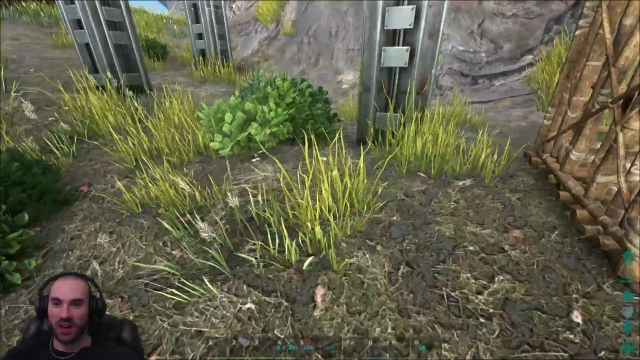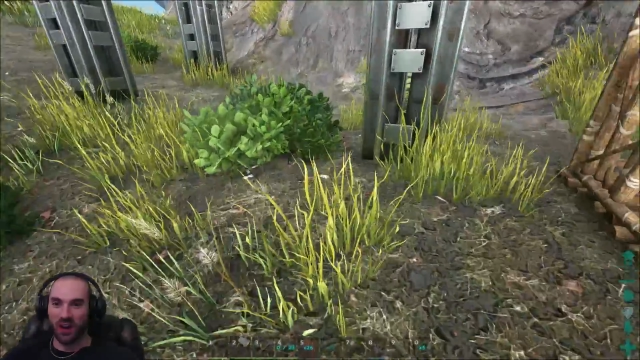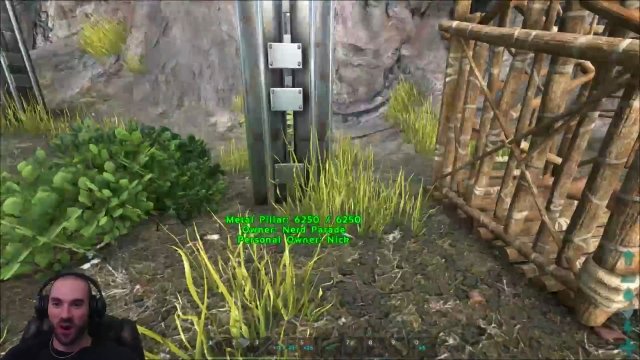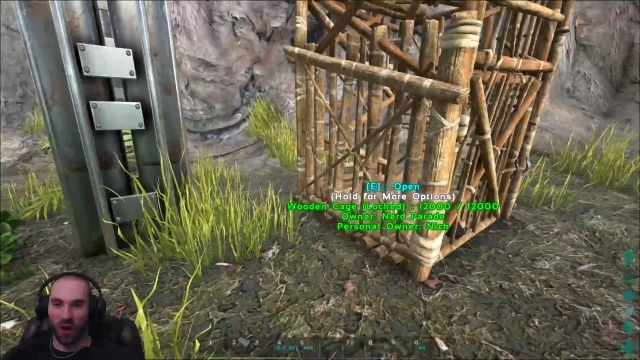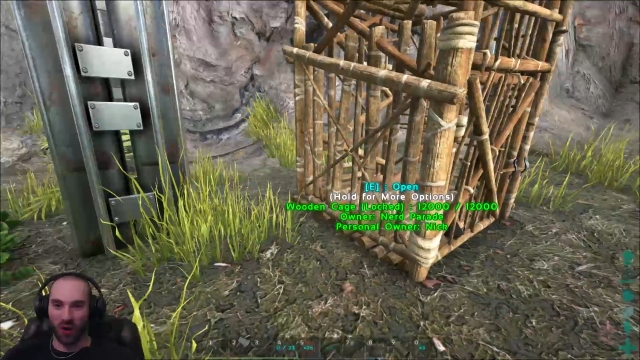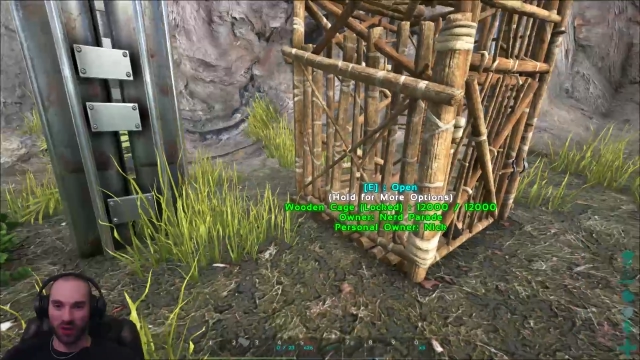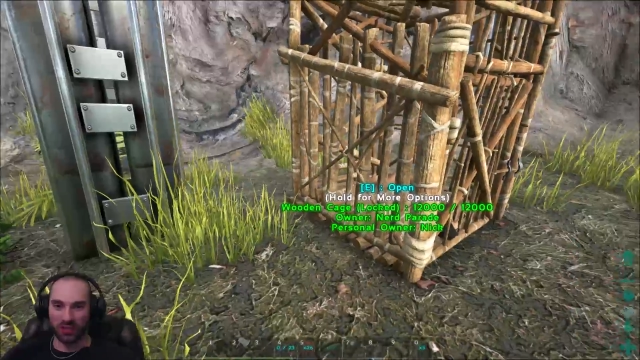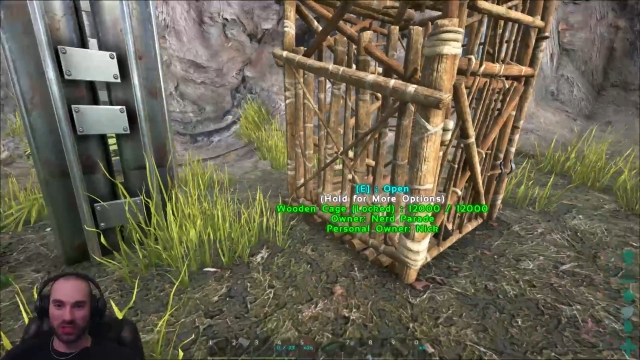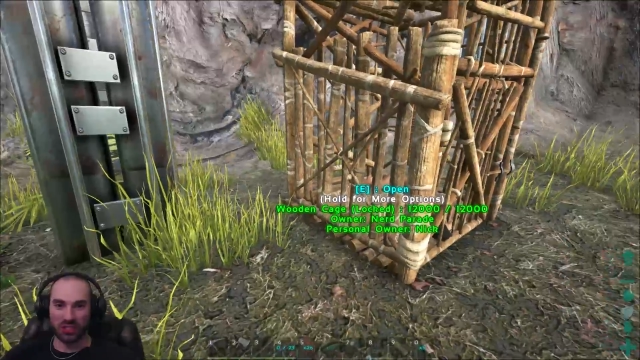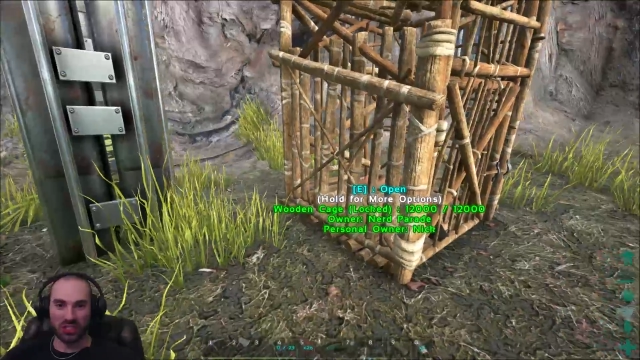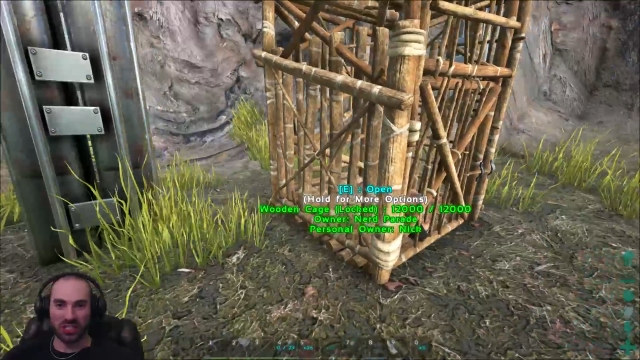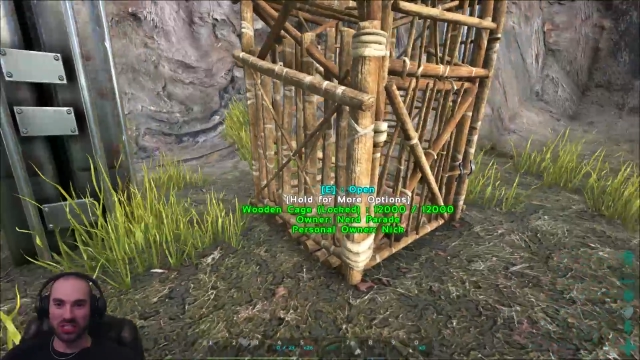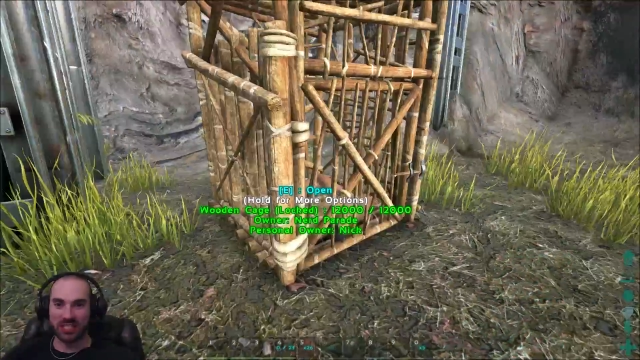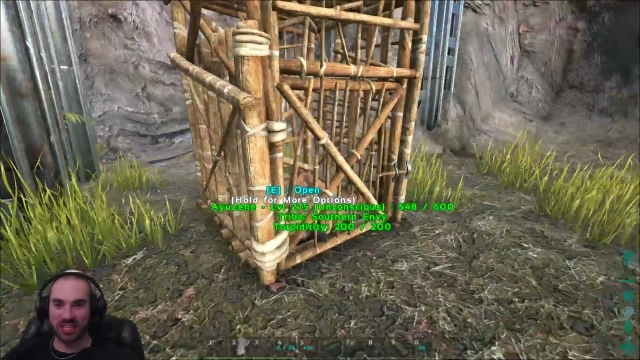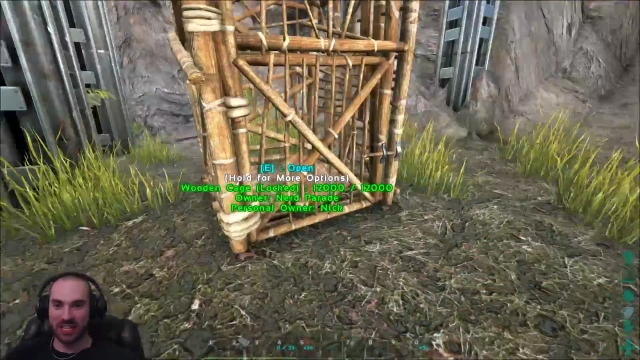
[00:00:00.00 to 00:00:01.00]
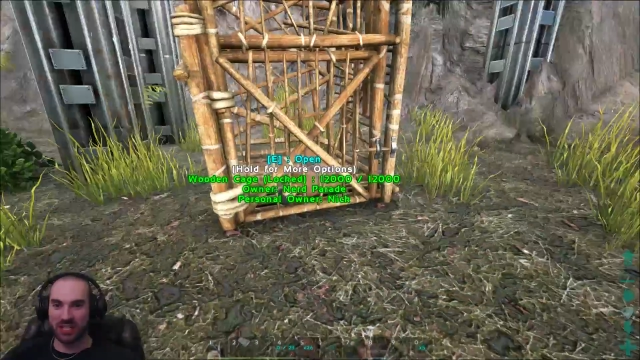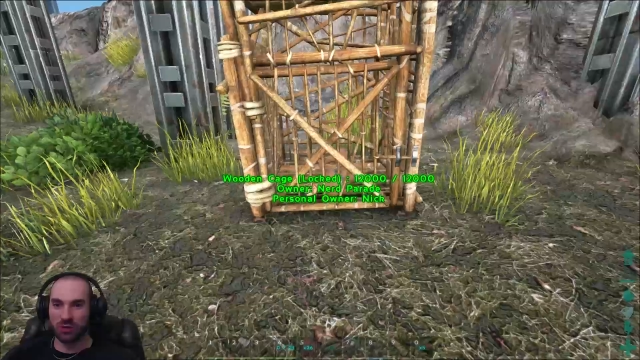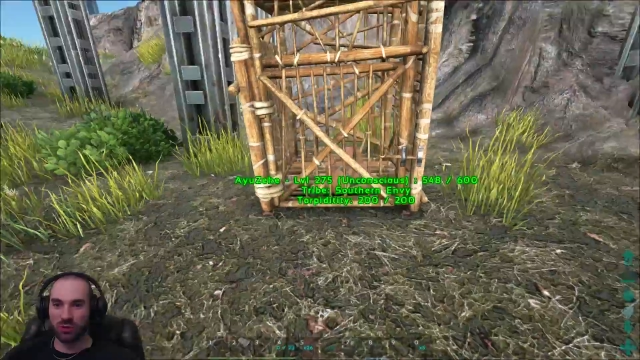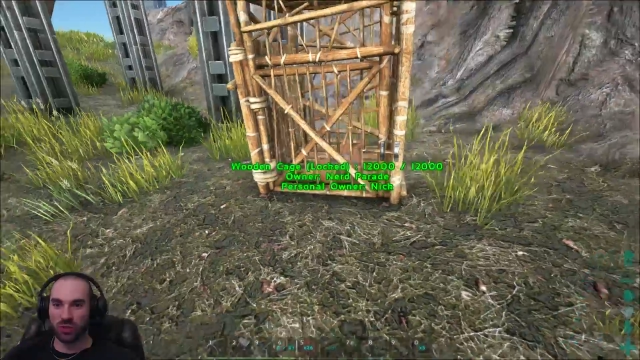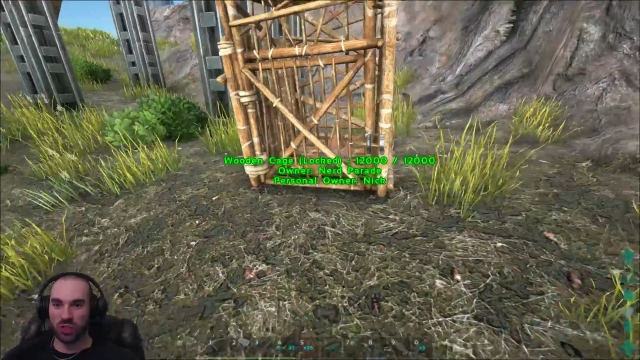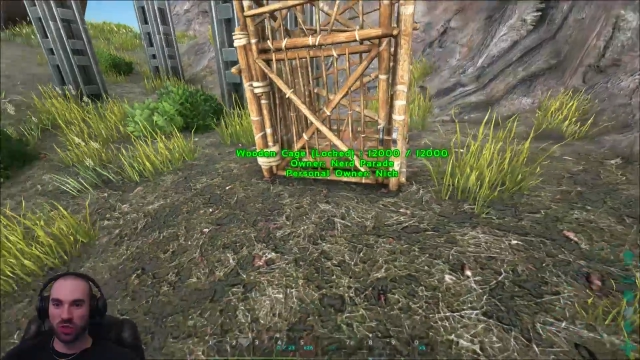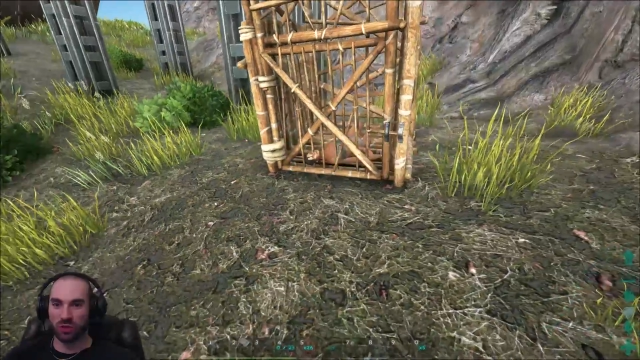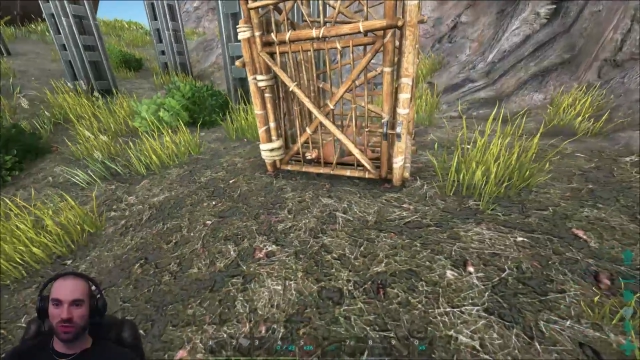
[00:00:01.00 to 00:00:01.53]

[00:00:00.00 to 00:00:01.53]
Ark just continues to